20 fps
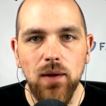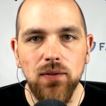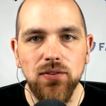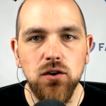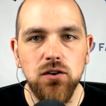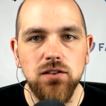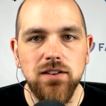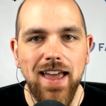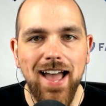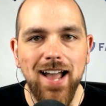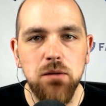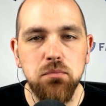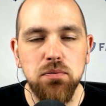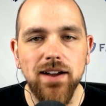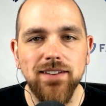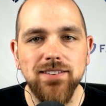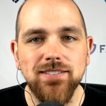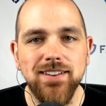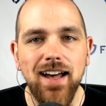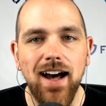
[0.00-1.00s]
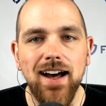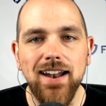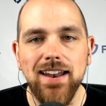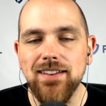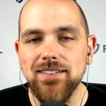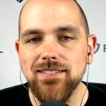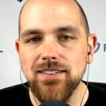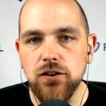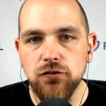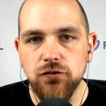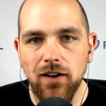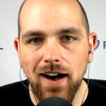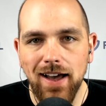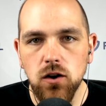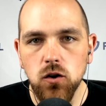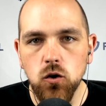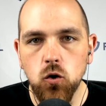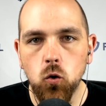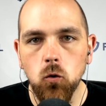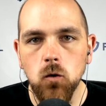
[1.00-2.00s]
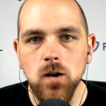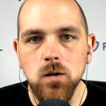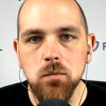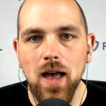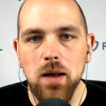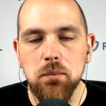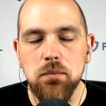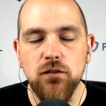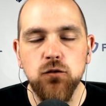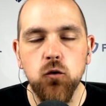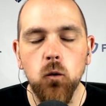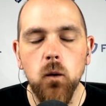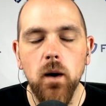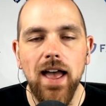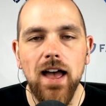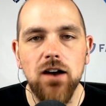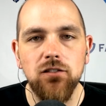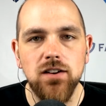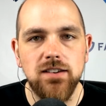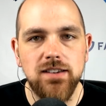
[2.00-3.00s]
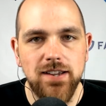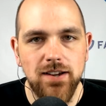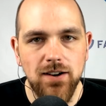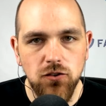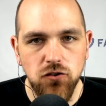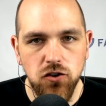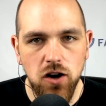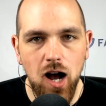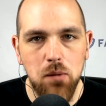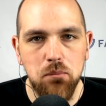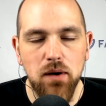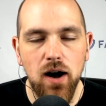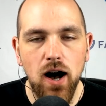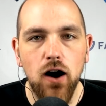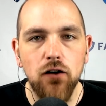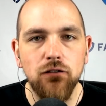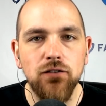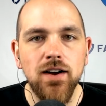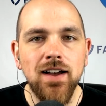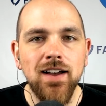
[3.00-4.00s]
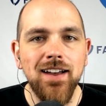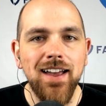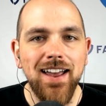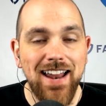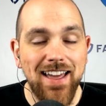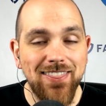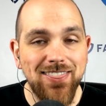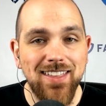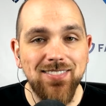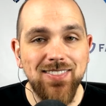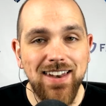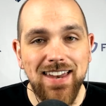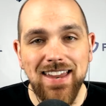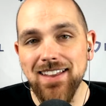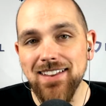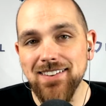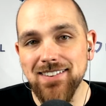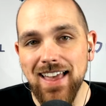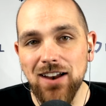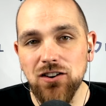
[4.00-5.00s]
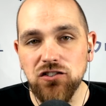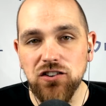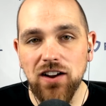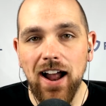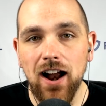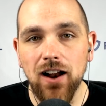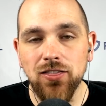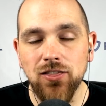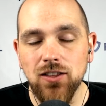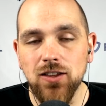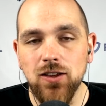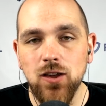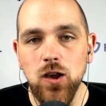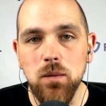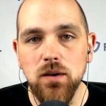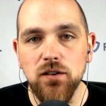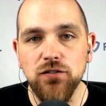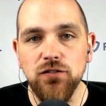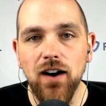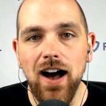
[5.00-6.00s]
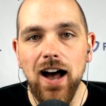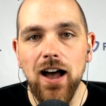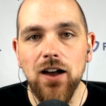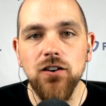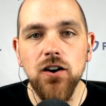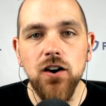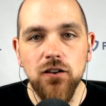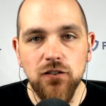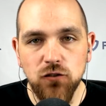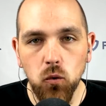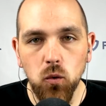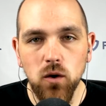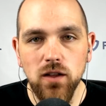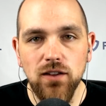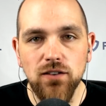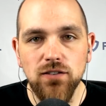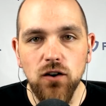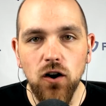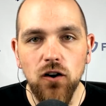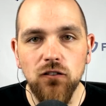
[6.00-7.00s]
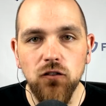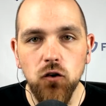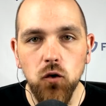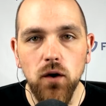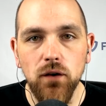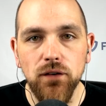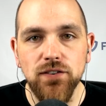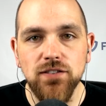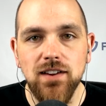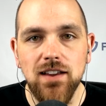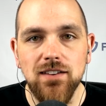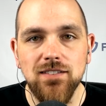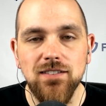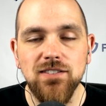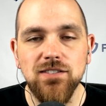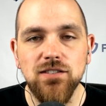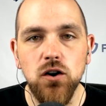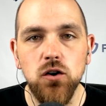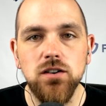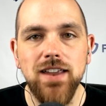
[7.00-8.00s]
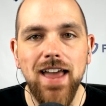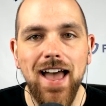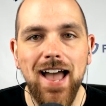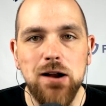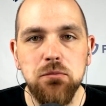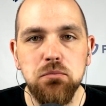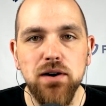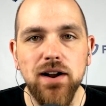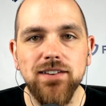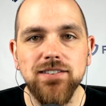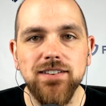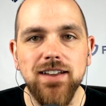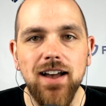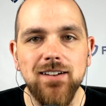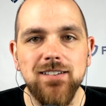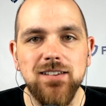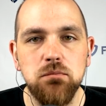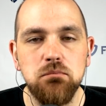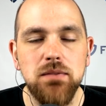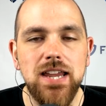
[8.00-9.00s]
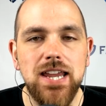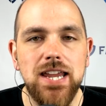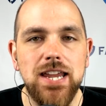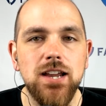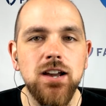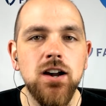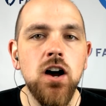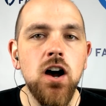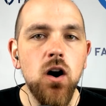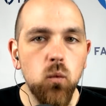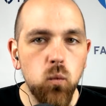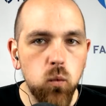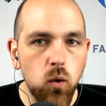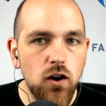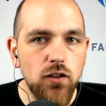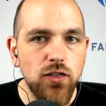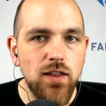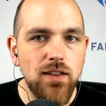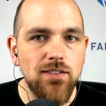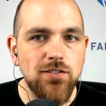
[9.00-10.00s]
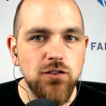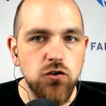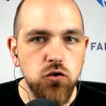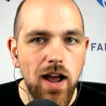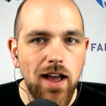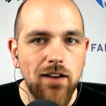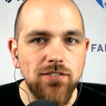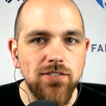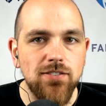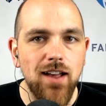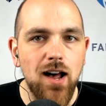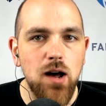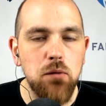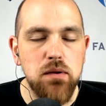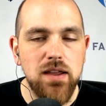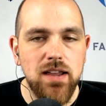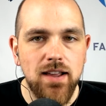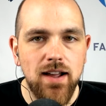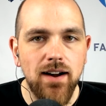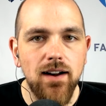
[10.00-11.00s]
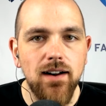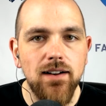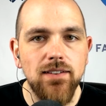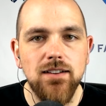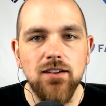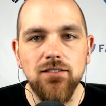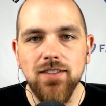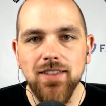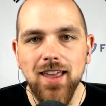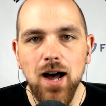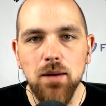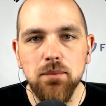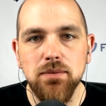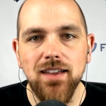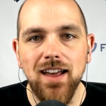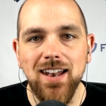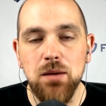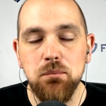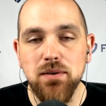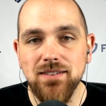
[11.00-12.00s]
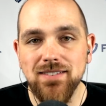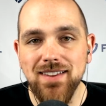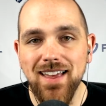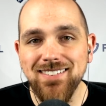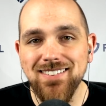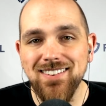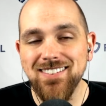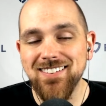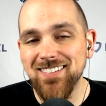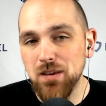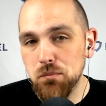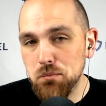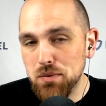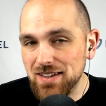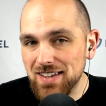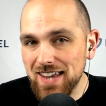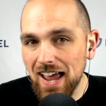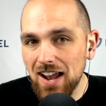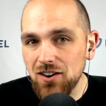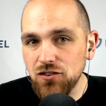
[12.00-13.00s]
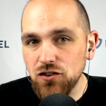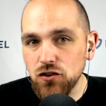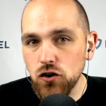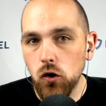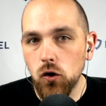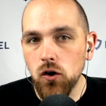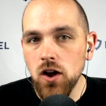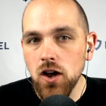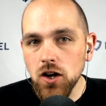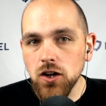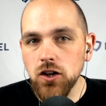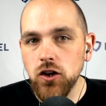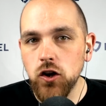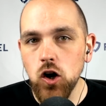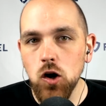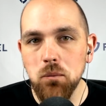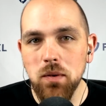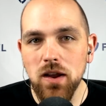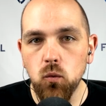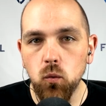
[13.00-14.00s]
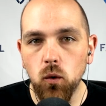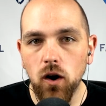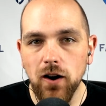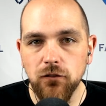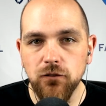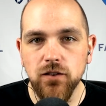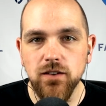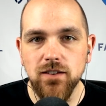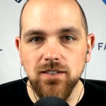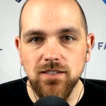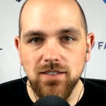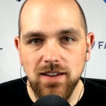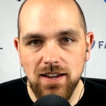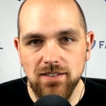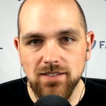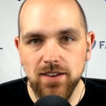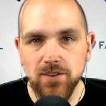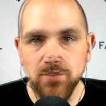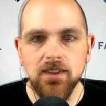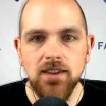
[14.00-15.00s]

So Dak Prescott is the final quarterback before I have a teardrop off. And I think that he is actually higher than the QB5 for this overall season. So Dak Prescott, to me, worth his draft slot because of the upside he possesses as the potential QB1 for the season.